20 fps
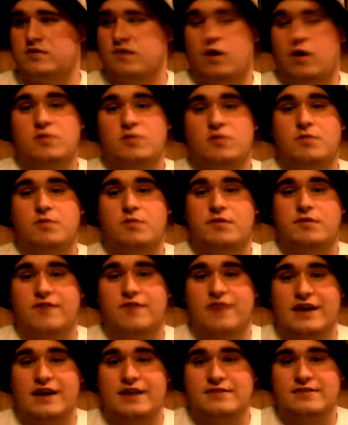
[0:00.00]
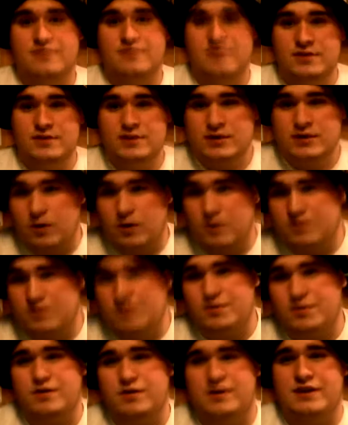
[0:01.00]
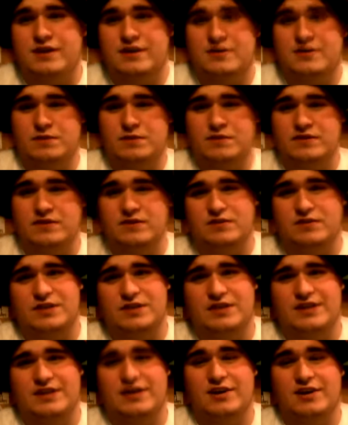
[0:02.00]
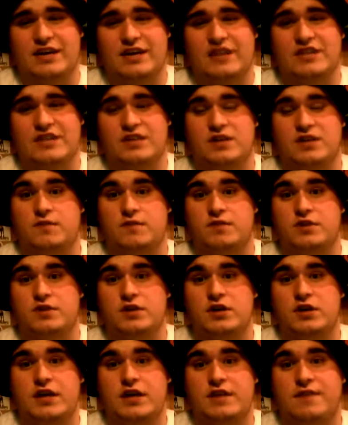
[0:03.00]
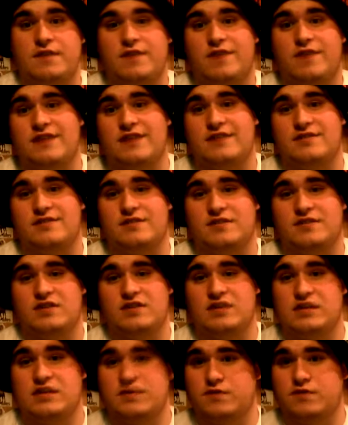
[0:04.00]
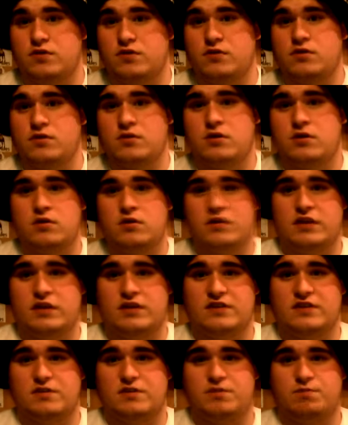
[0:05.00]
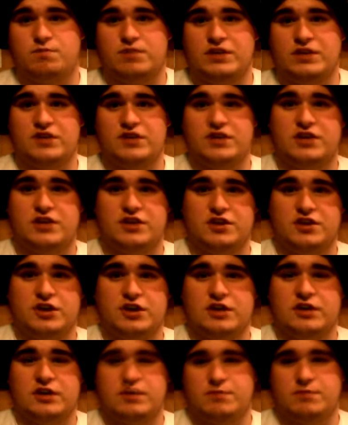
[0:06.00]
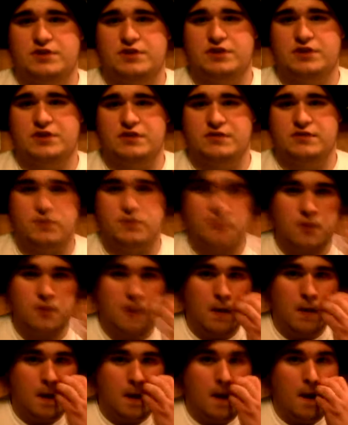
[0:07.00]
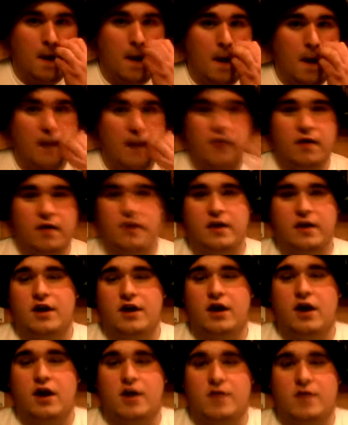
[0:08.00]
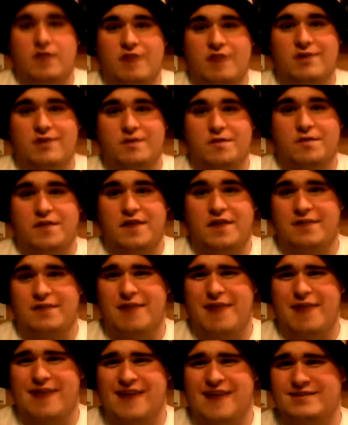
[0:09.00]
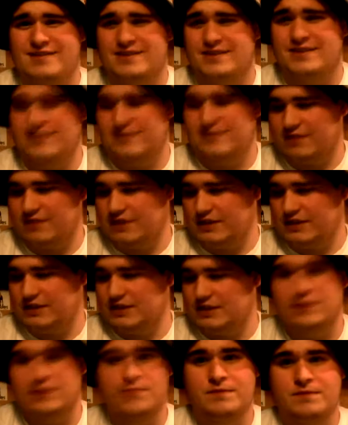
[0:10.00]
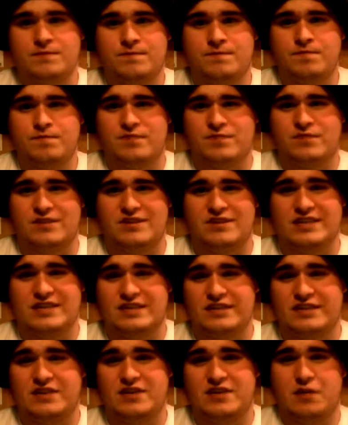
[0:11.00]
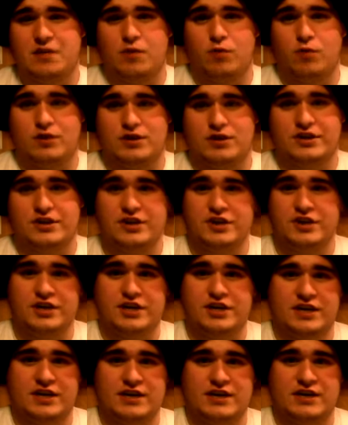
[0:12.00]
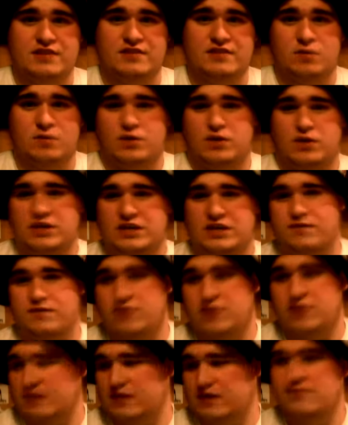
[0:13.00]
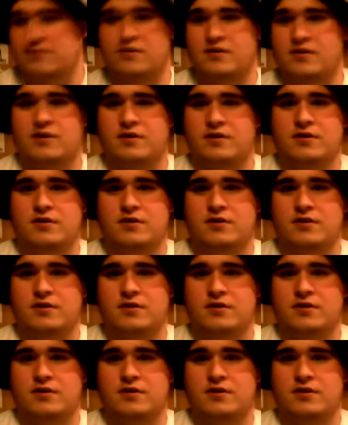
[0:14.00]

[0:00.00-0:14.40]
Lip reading: Ultimo and Vice. Ultimo is basically the incarnation of good, and Vice is evil. Like, they're pure good and pure evil, and they have to go find masters, like, to teach them what good is and what evil is.